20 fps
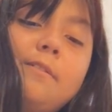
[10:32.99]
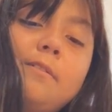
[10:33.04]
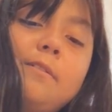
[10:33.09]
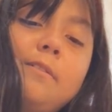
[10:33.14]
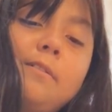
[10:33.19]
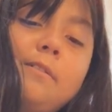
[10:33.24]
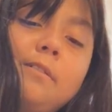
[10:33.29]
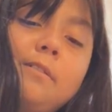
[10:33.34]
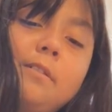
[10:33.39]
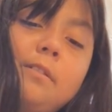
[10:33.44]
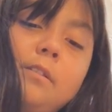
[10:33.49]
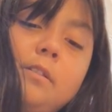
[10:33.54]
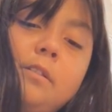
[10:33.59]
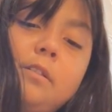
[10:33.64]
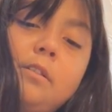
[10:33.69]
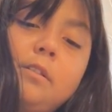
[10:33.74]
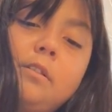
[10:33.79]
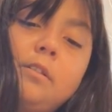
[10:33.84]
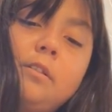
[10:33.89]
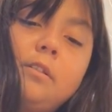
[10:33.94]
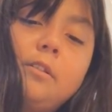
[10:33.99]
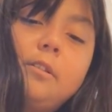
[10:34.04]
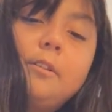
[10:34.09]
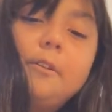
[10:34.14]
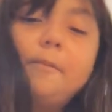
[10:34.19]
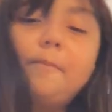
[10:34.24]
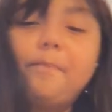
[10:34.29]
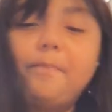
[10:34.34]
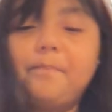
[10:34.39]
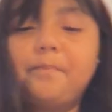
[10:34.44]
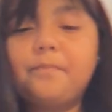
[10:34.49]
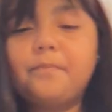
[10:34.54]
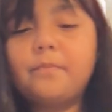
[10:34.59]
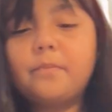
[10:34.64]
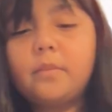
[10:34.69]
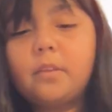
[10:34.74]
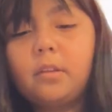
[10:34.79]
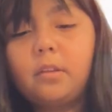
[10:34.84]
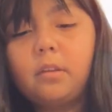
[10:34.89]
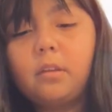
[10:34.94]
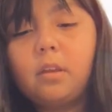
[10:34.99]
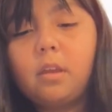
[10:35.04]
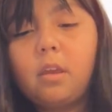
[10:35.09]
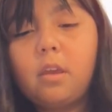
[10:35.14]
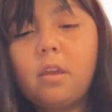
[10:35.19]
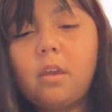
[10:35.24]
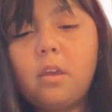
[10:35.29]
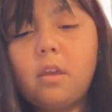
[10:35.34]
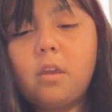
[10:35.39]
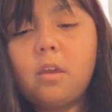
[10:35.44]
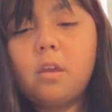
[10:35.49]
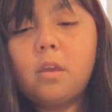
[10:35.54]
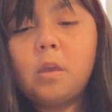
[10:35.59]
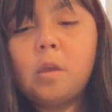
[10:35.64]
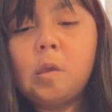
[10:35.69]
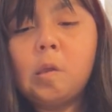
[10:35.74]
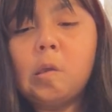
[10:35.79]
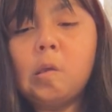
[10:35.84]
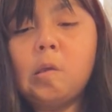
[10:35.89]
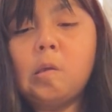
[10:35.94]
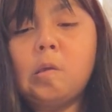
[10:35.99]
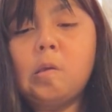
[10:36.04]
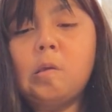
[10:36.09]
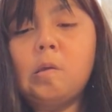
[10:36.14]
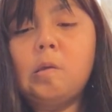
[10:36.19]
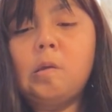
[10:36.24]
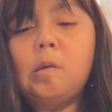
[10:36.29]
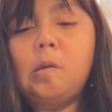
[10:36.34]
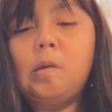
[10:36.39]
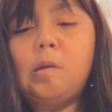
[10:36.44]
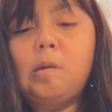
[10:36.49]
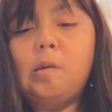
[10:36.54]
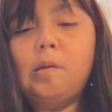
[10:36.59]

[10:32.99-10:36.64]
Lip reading: (silence)